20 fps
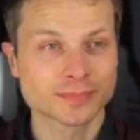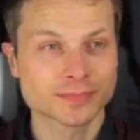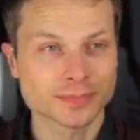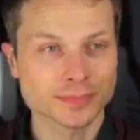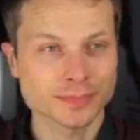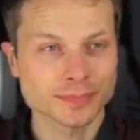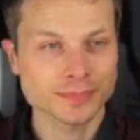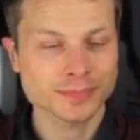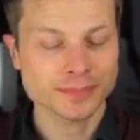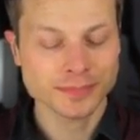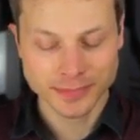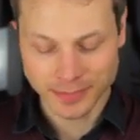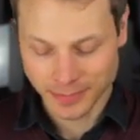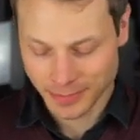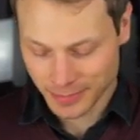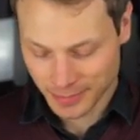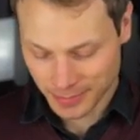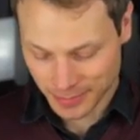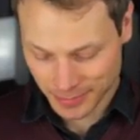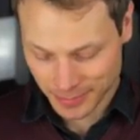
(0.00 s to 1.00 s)

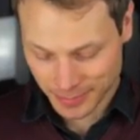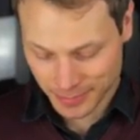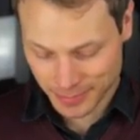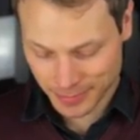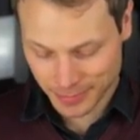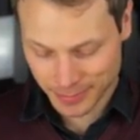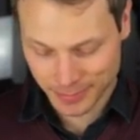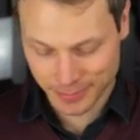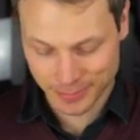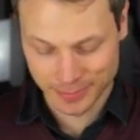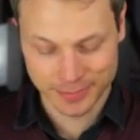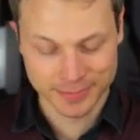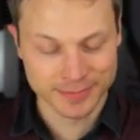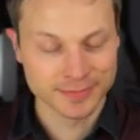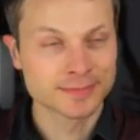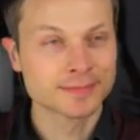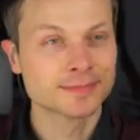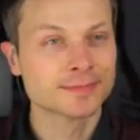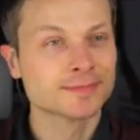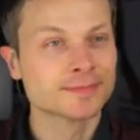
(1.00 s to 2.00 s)

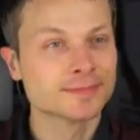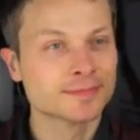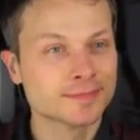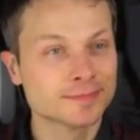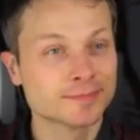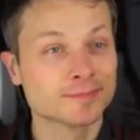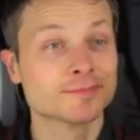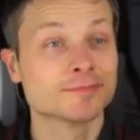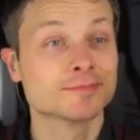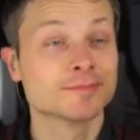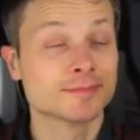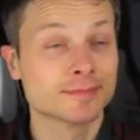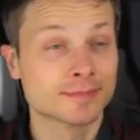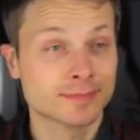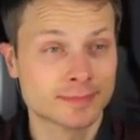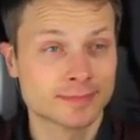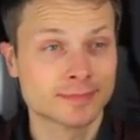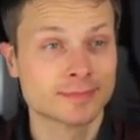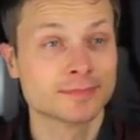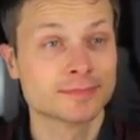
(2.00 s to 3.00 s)

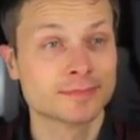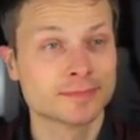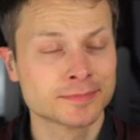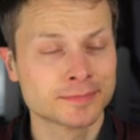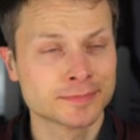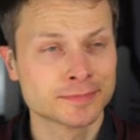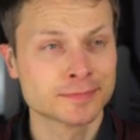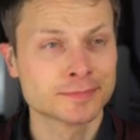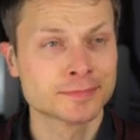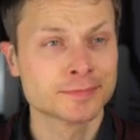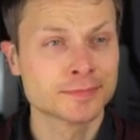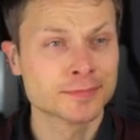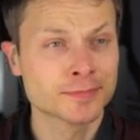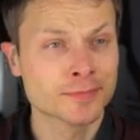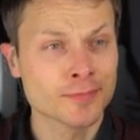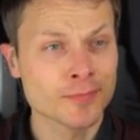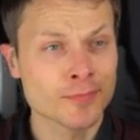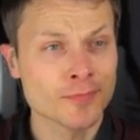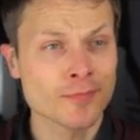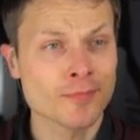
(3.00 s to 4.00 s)

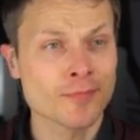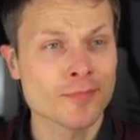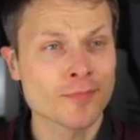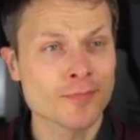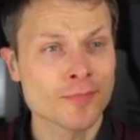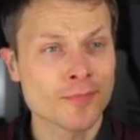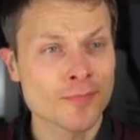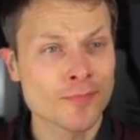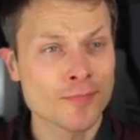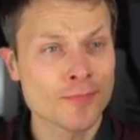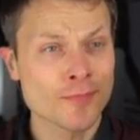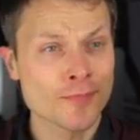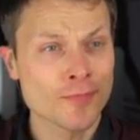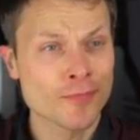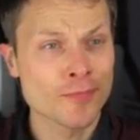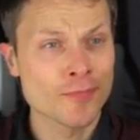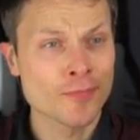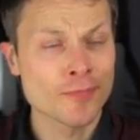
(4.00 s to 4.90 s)
(not speaking)